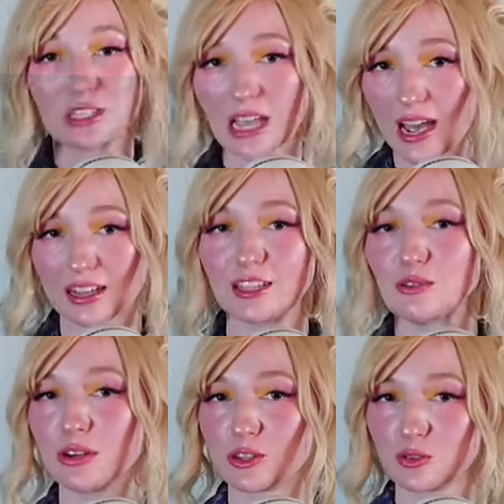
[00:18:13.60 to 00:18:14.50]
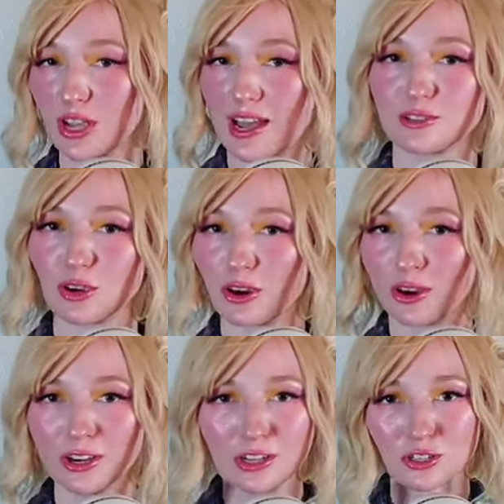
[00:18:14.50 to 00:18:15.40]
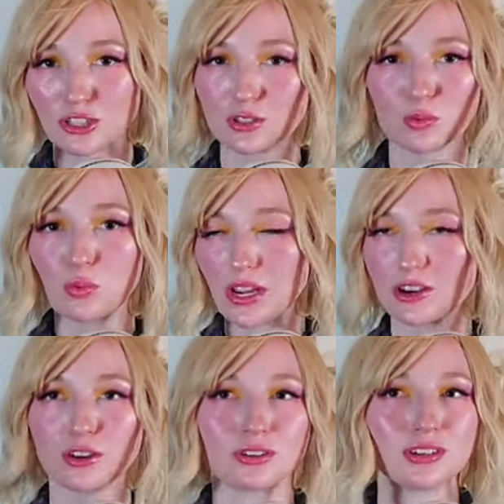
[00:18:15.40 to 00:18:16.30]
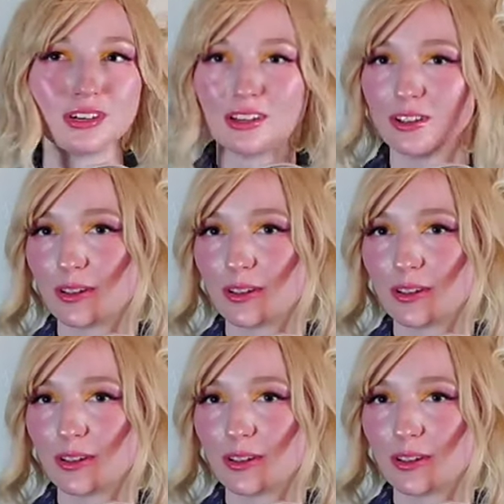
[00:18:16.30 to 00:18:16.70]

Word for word: exactly what those ads are. Just weird.